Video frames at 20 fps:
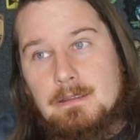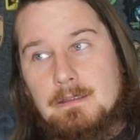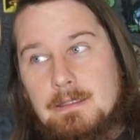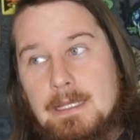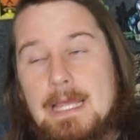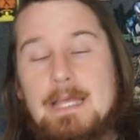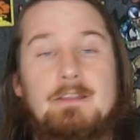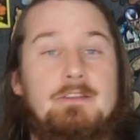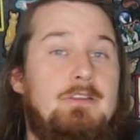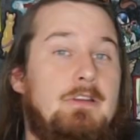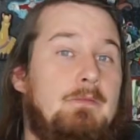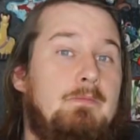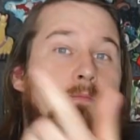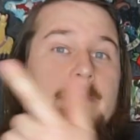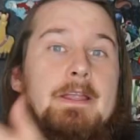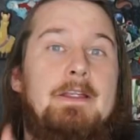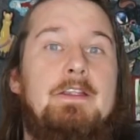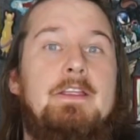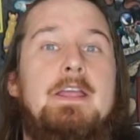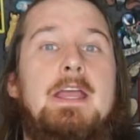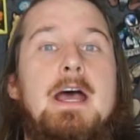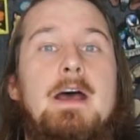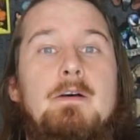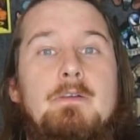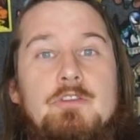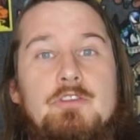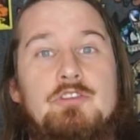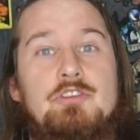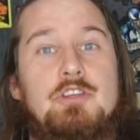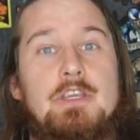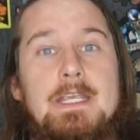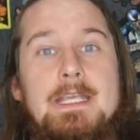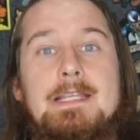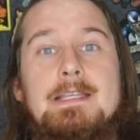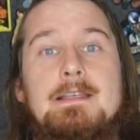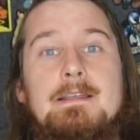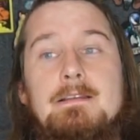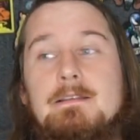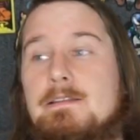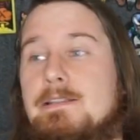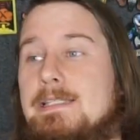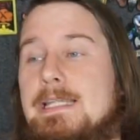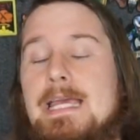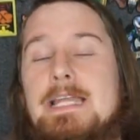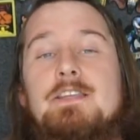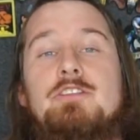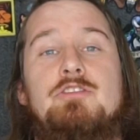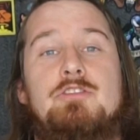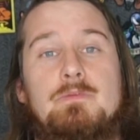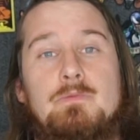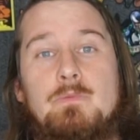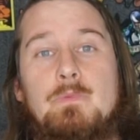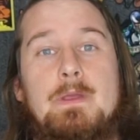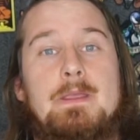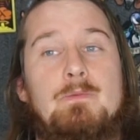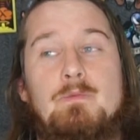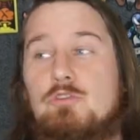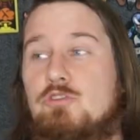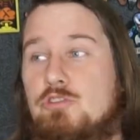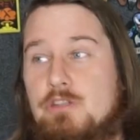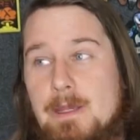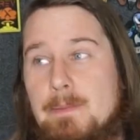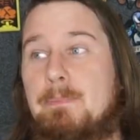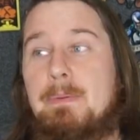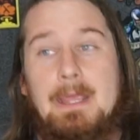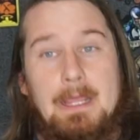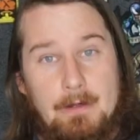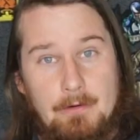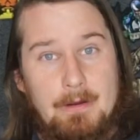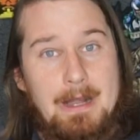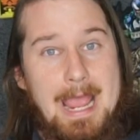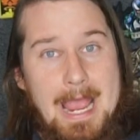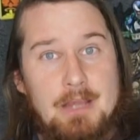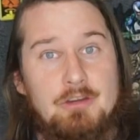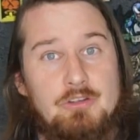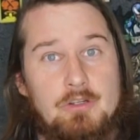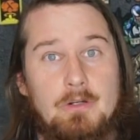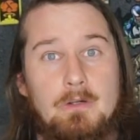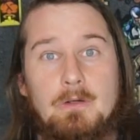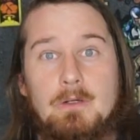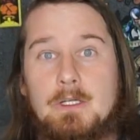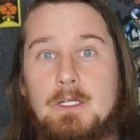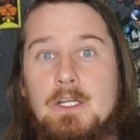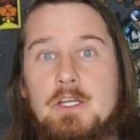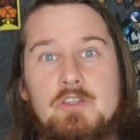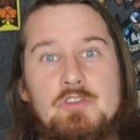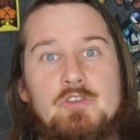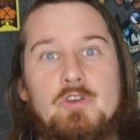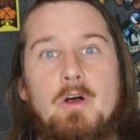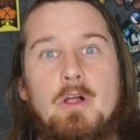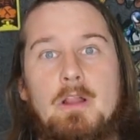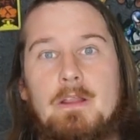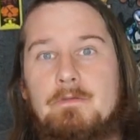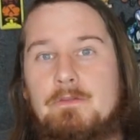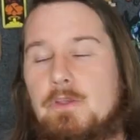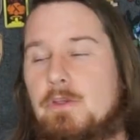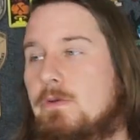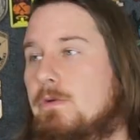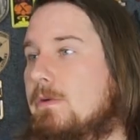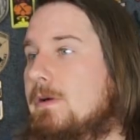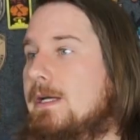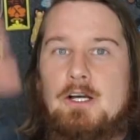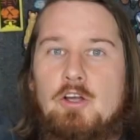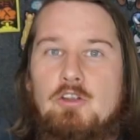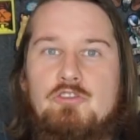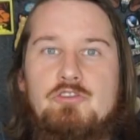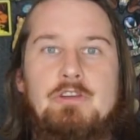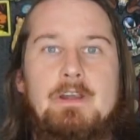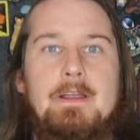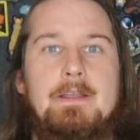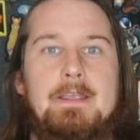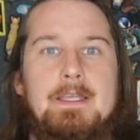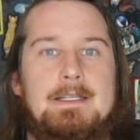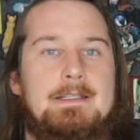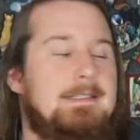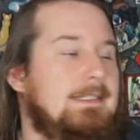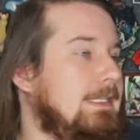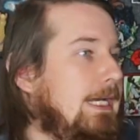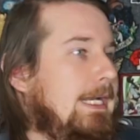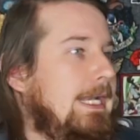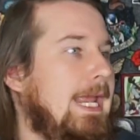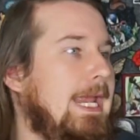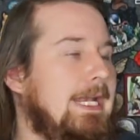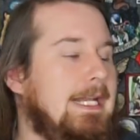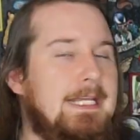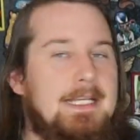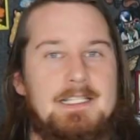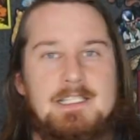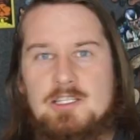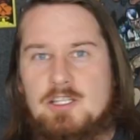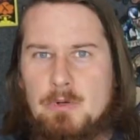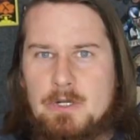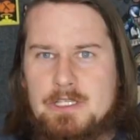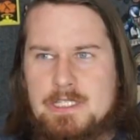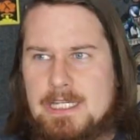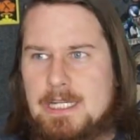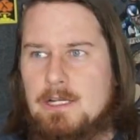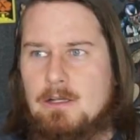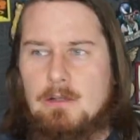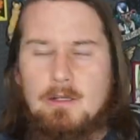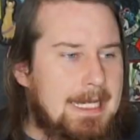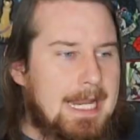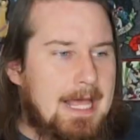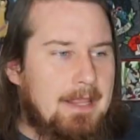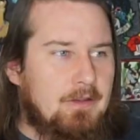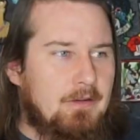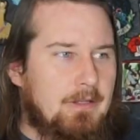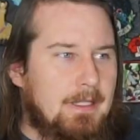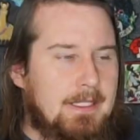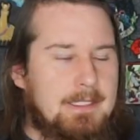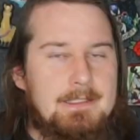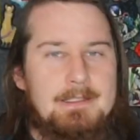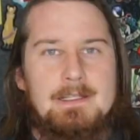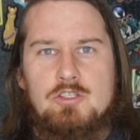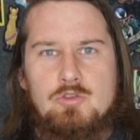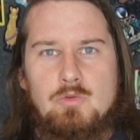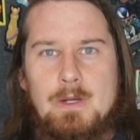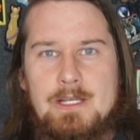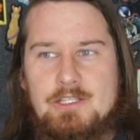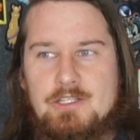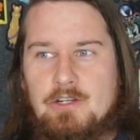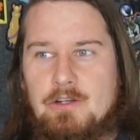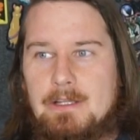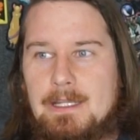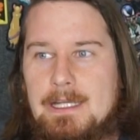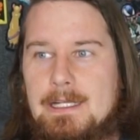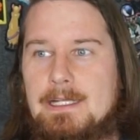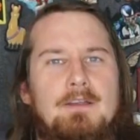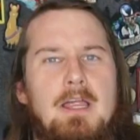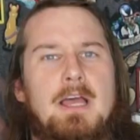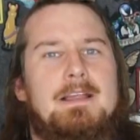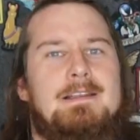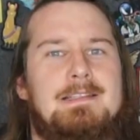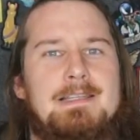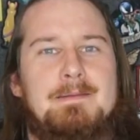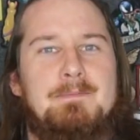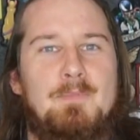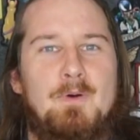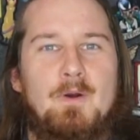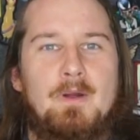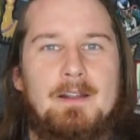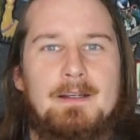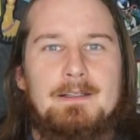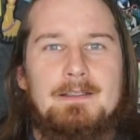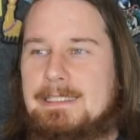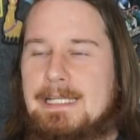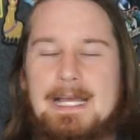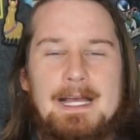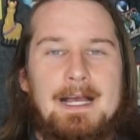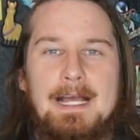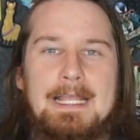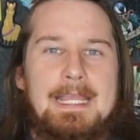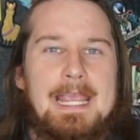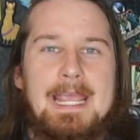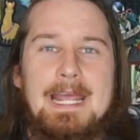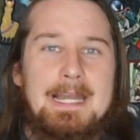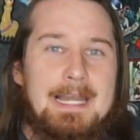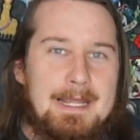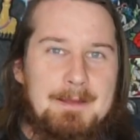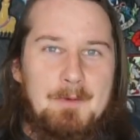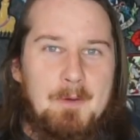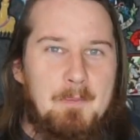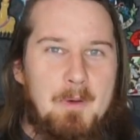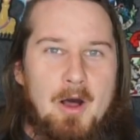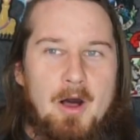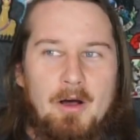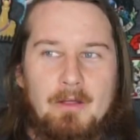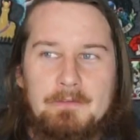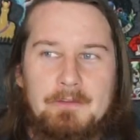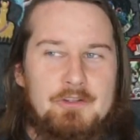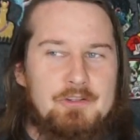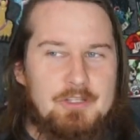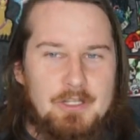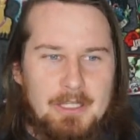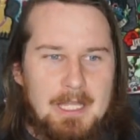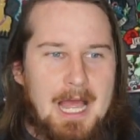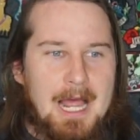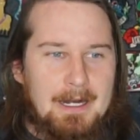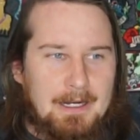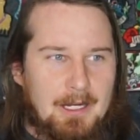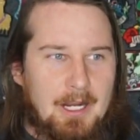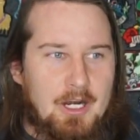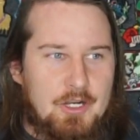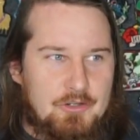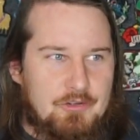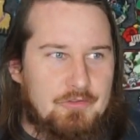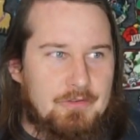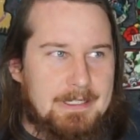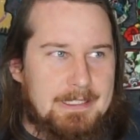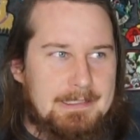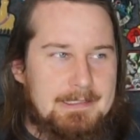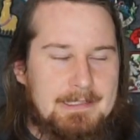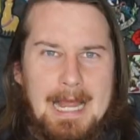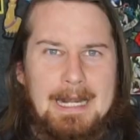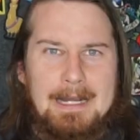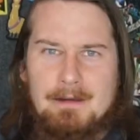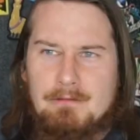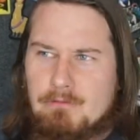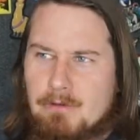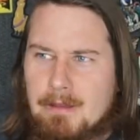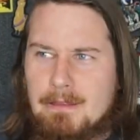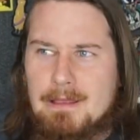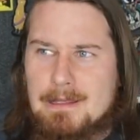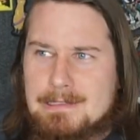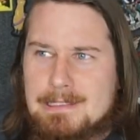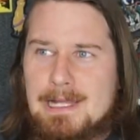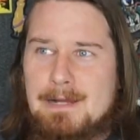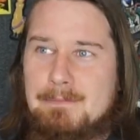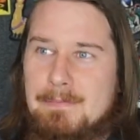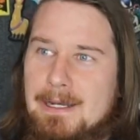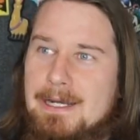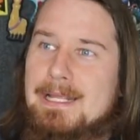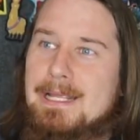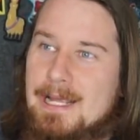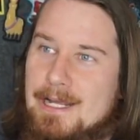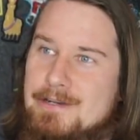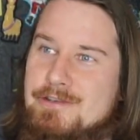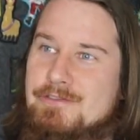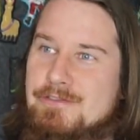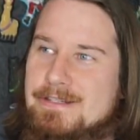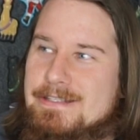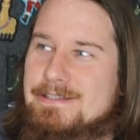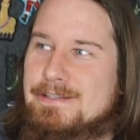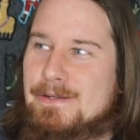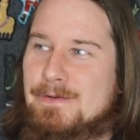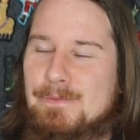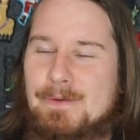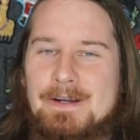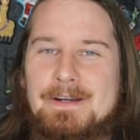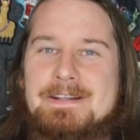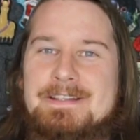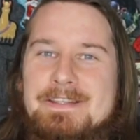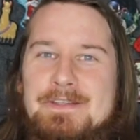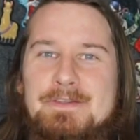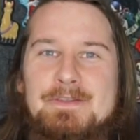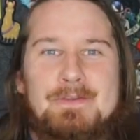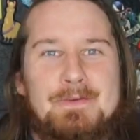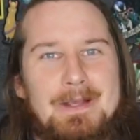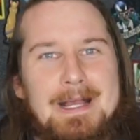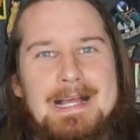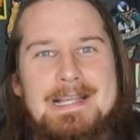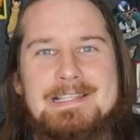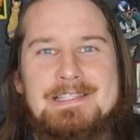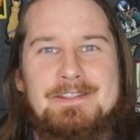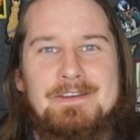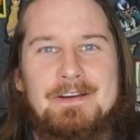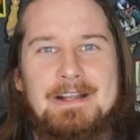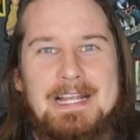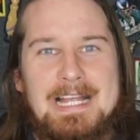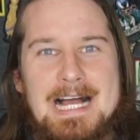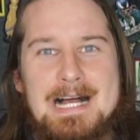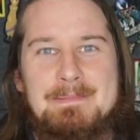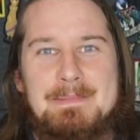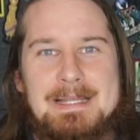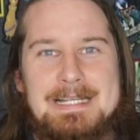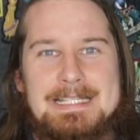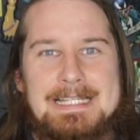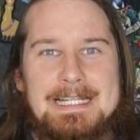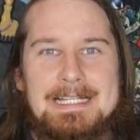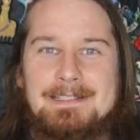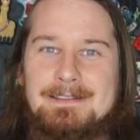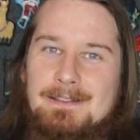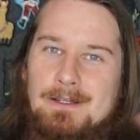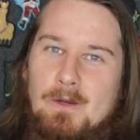Yeah, so there you go. She said we will ship international. So all of you, Australians, Canadians, Brazil, Netherlands, Switzerland, Luxembourg. Yeah, I can't name them all. There's a lot of countries. I didn't realize how many countries there were until you guys started commenting